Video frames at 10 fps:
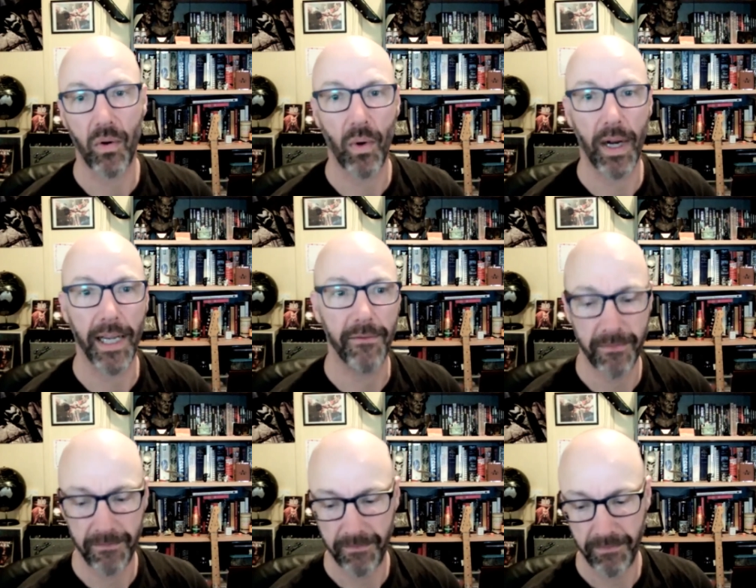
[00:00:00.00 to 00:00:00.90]
wave,
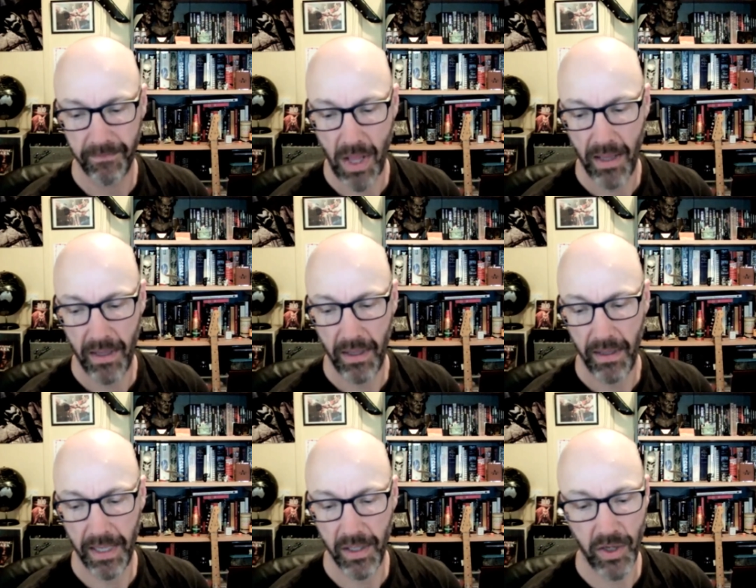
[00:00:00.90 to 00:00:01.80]

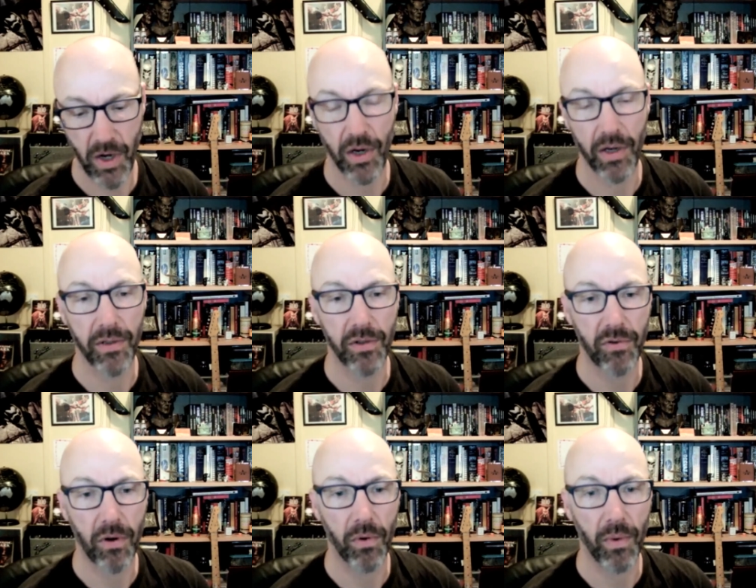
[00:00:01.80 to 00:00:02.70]
then turned and
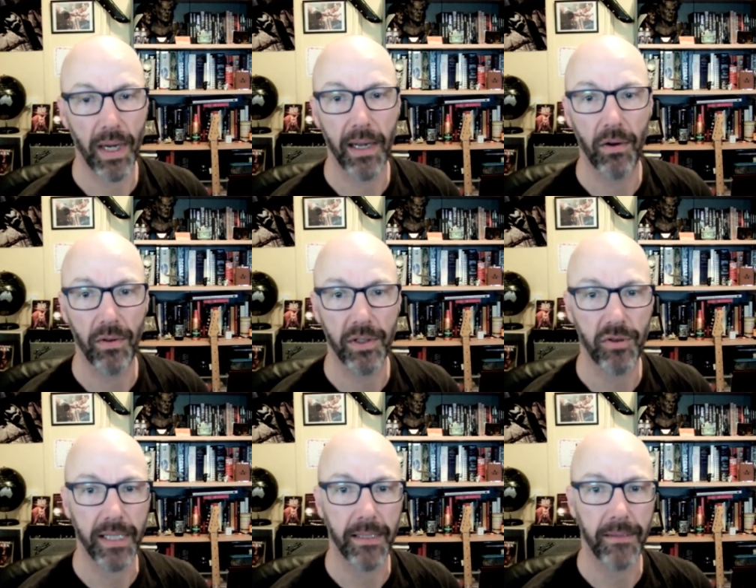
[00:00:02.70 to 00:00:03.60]
strolled away along the street.